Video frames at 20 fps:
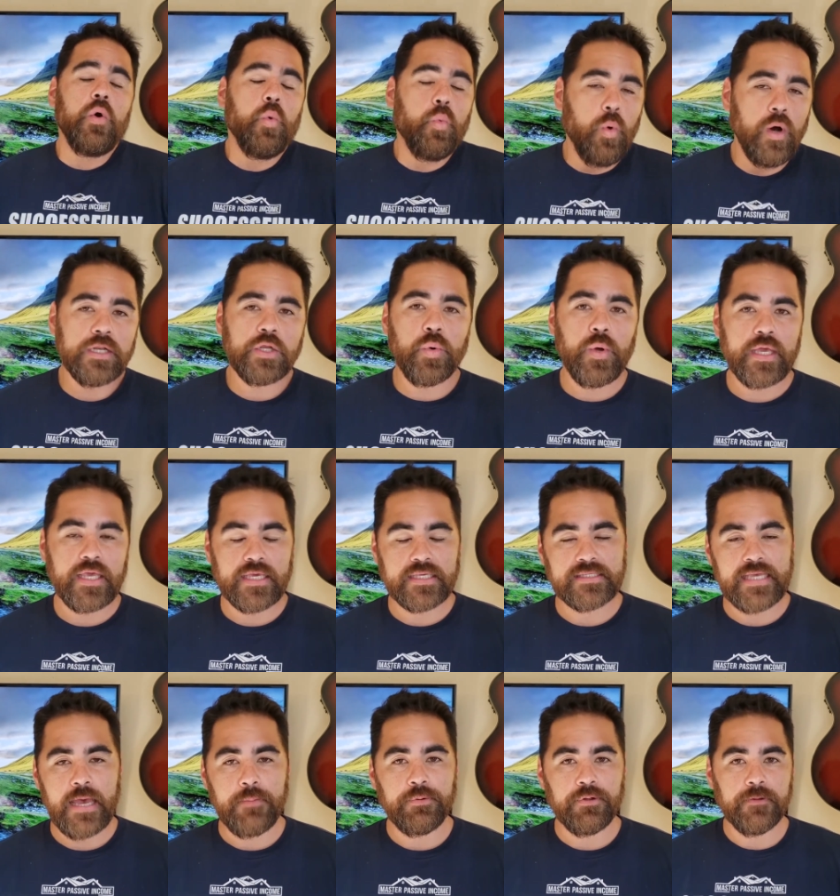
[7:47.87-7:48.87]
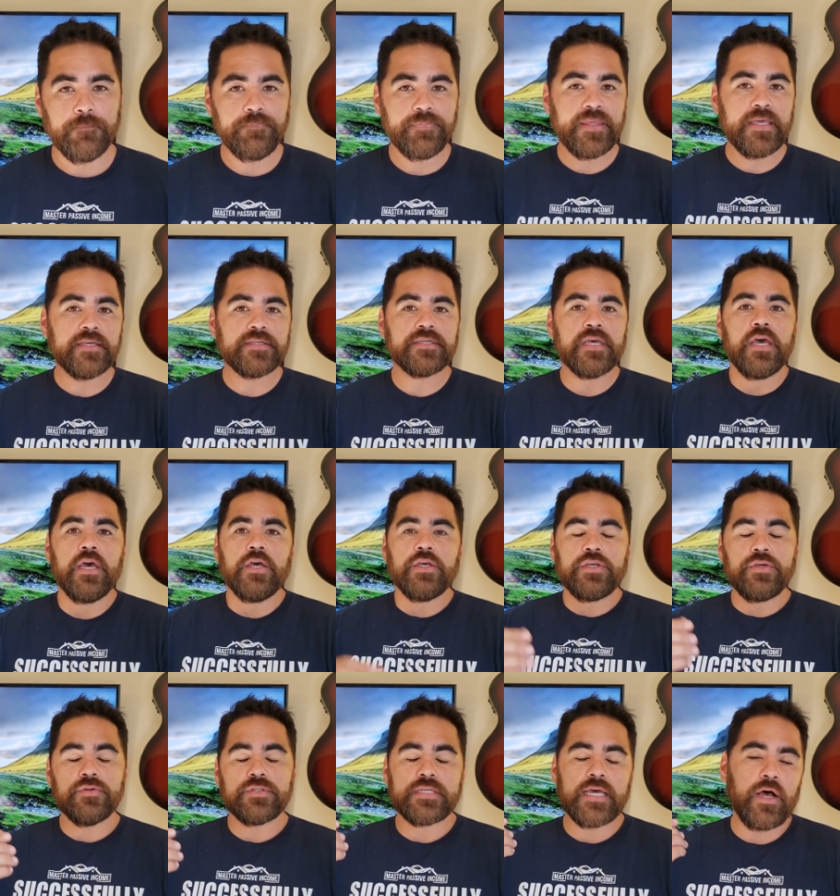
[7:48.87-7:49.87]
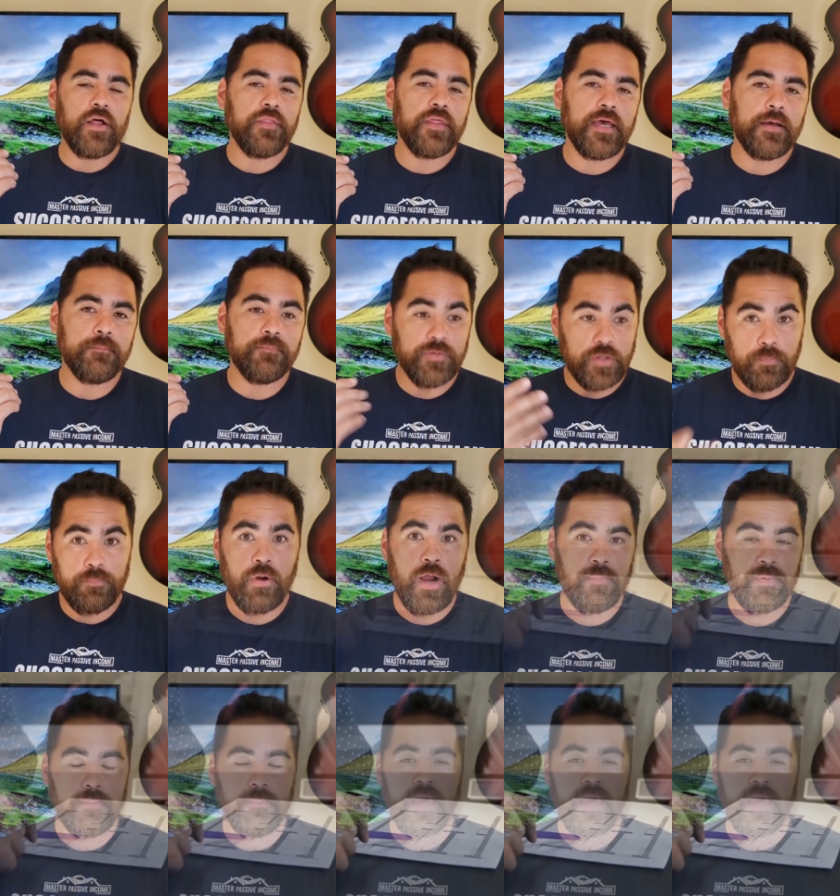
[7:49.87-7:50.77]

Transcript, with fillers: One quick example is you tell them your property